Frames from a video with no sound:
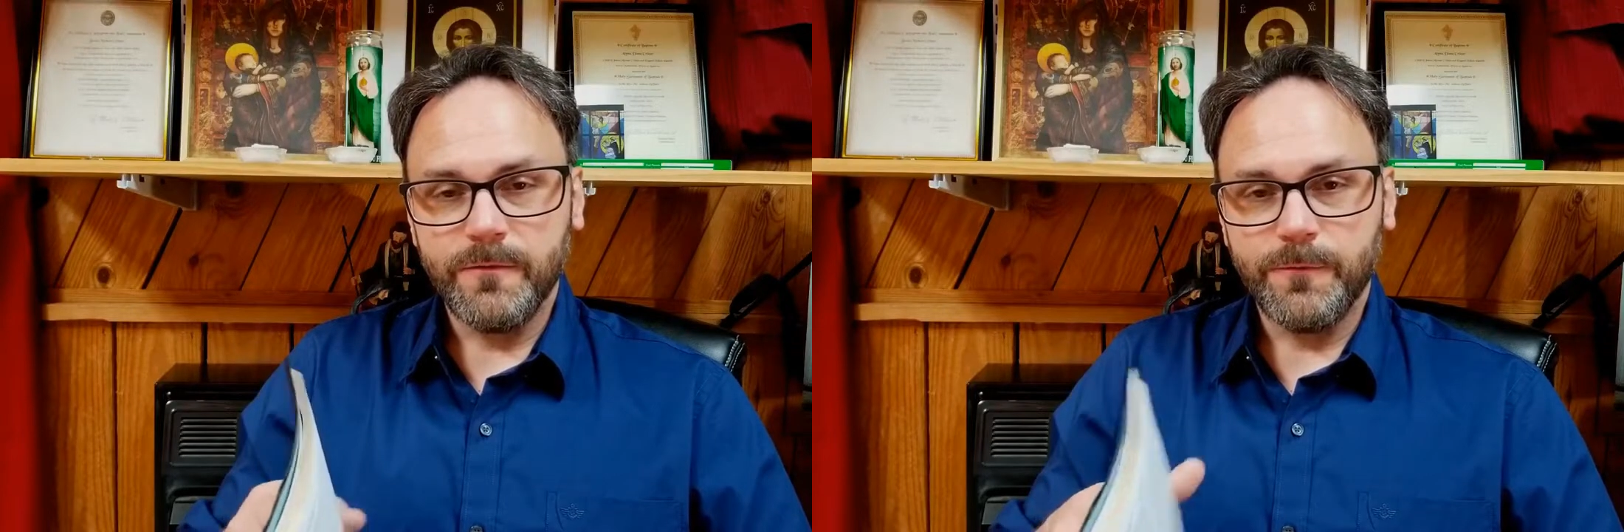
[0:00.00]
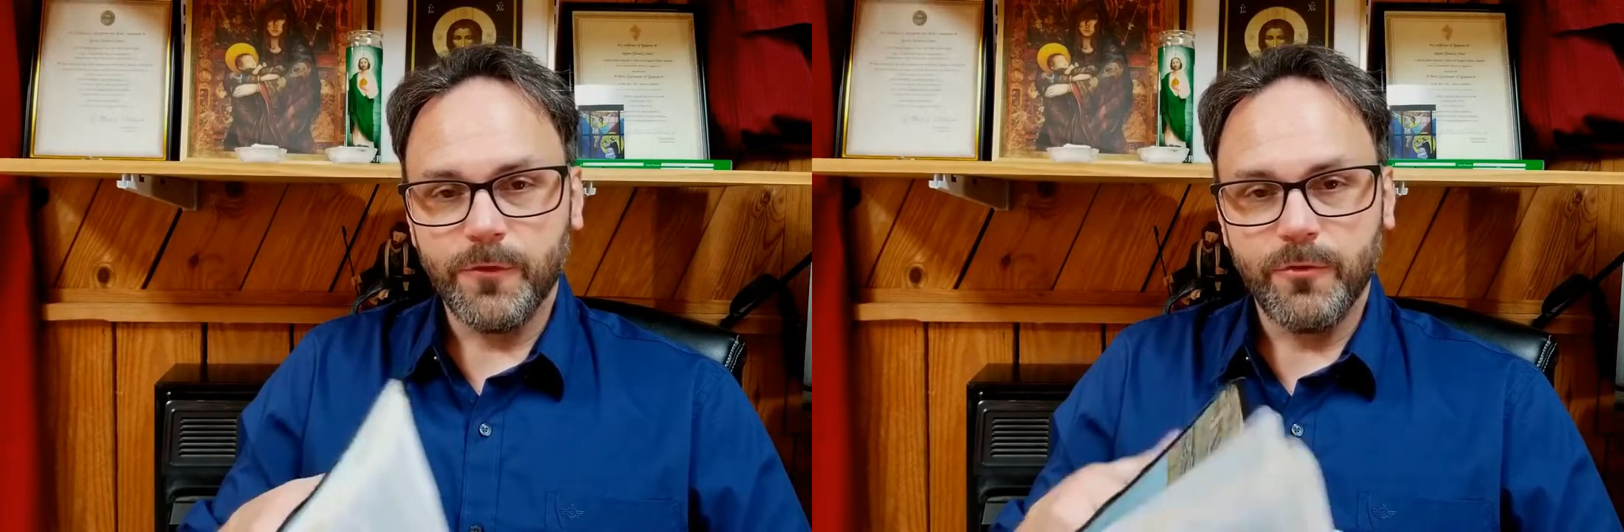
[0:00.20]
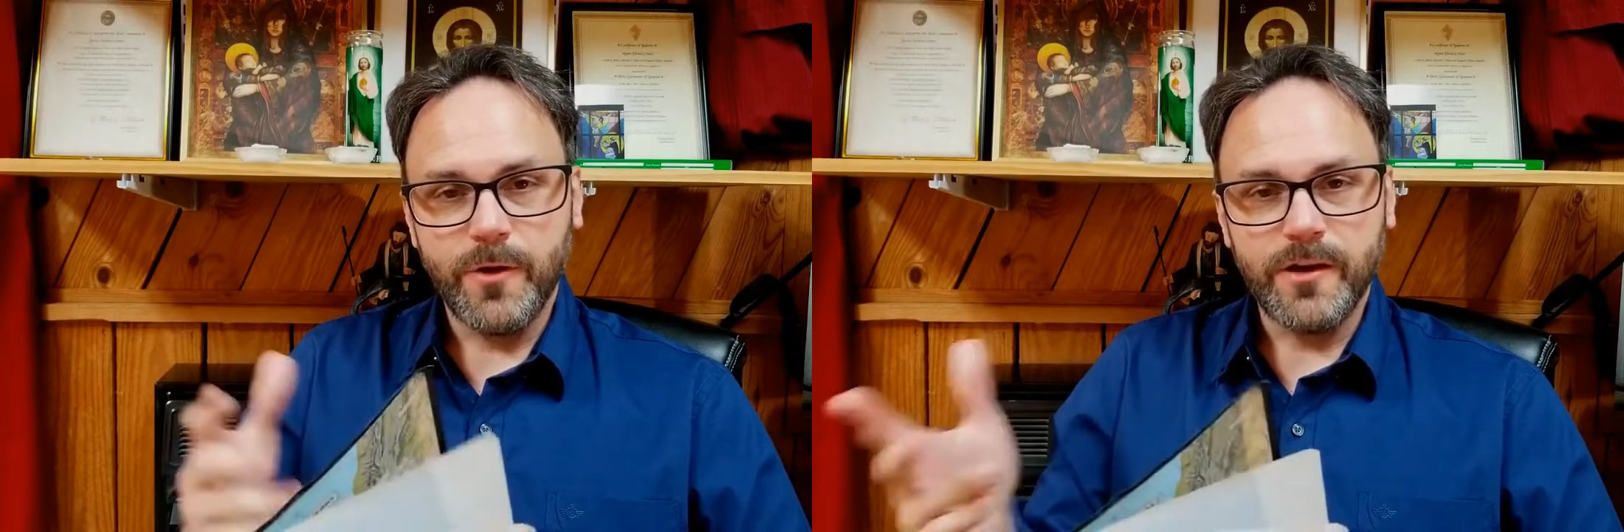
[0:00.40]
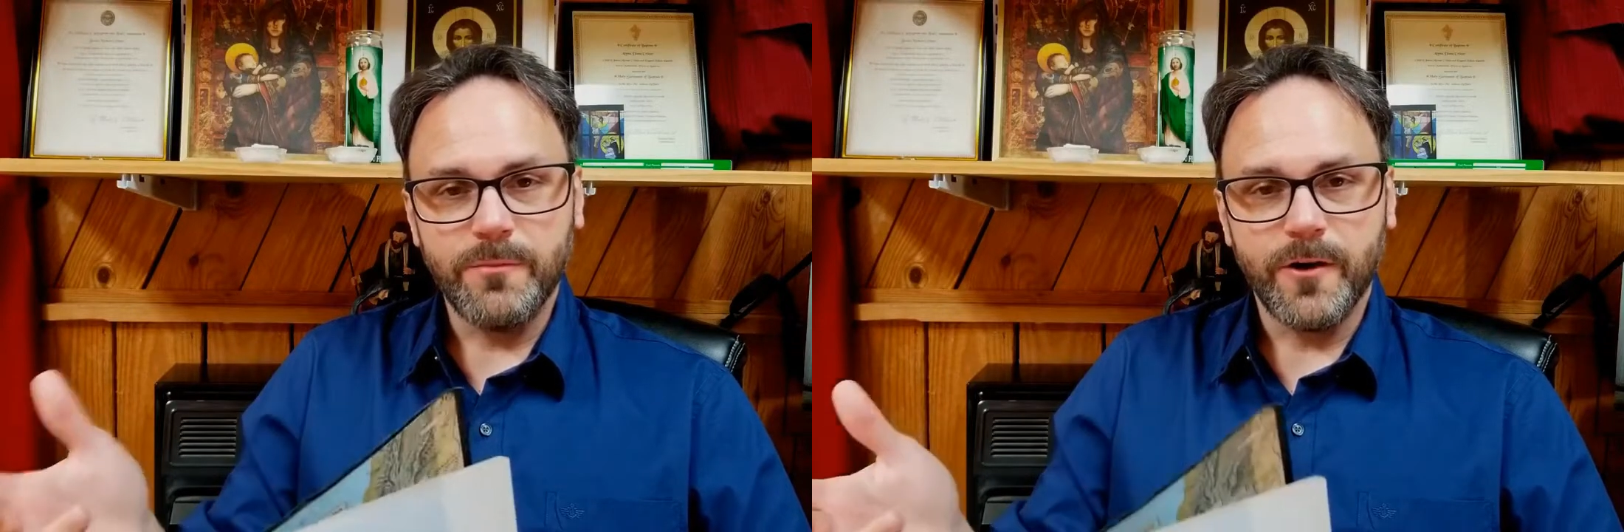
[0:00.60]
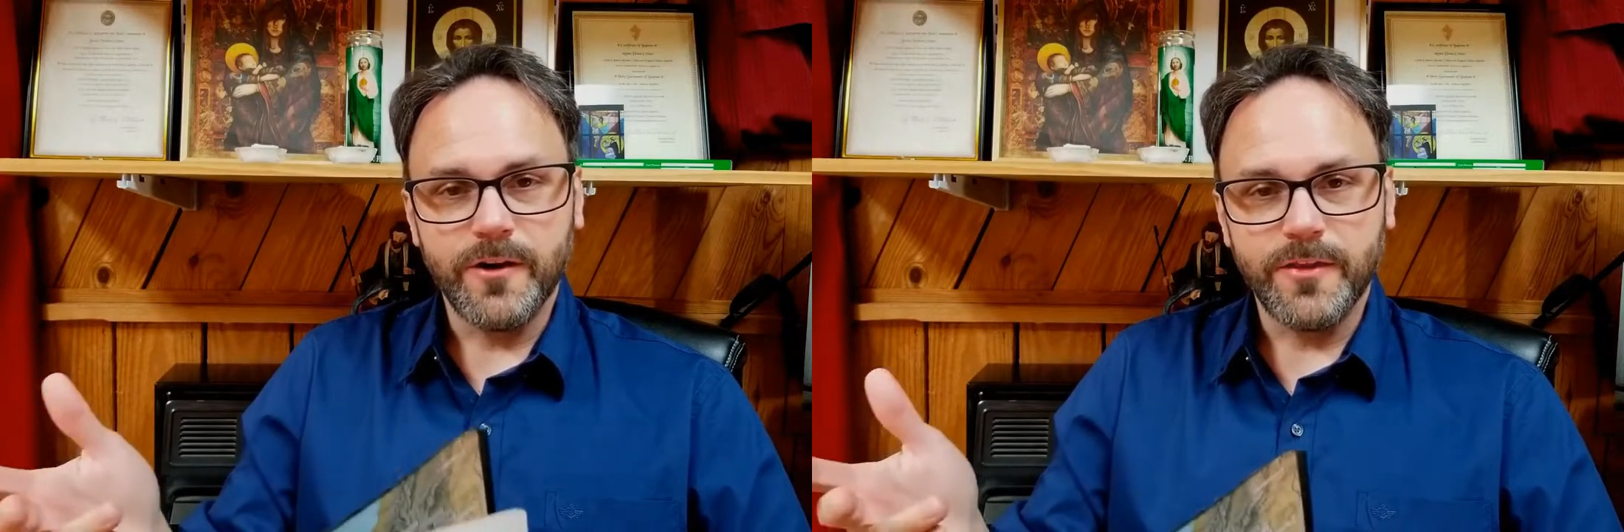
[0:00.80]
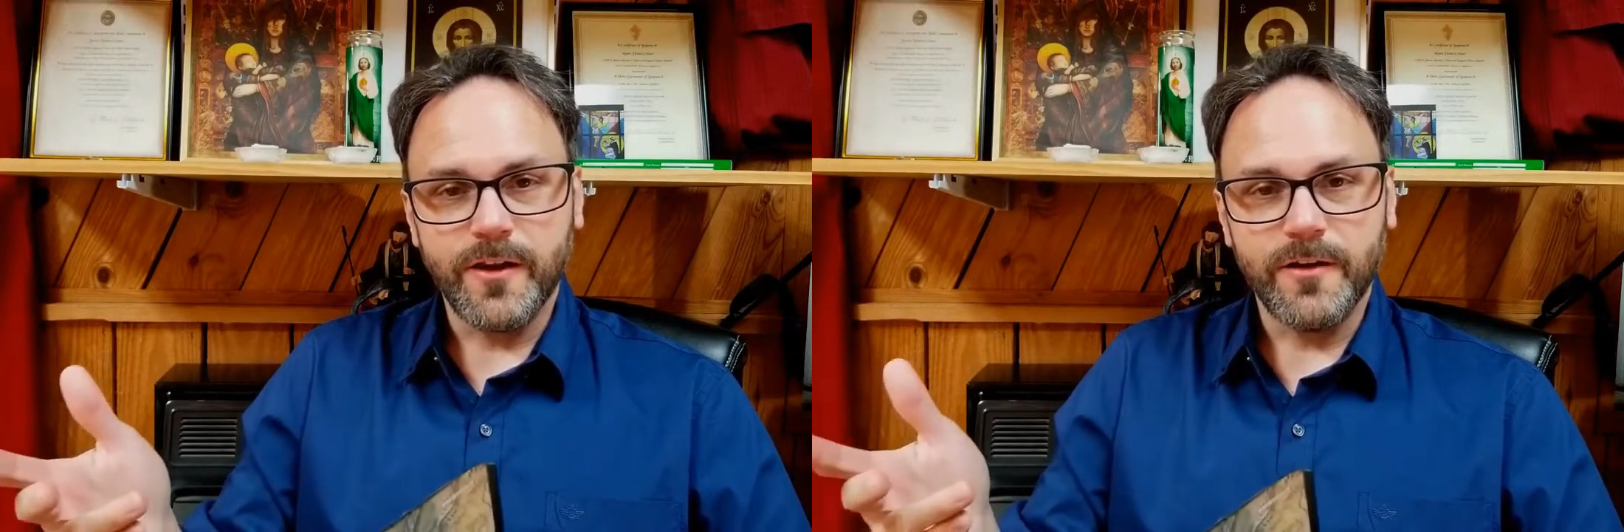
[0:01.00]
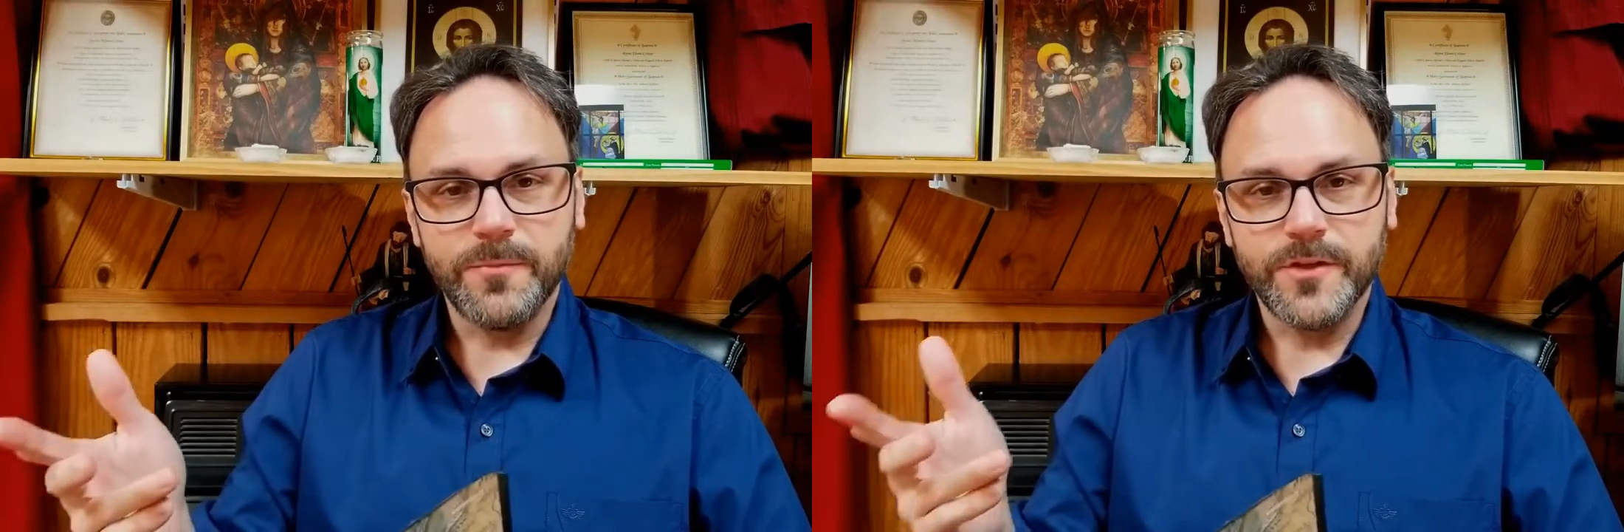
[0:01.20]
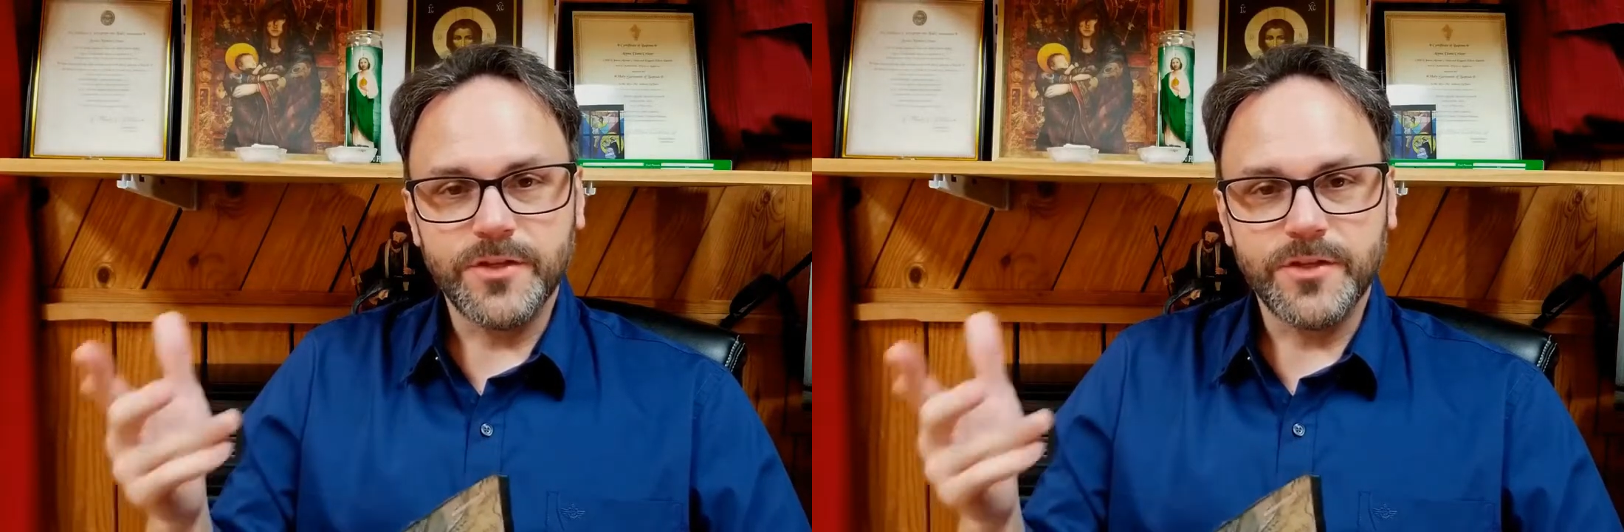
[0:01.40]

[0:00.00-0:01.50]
for the wedding party there.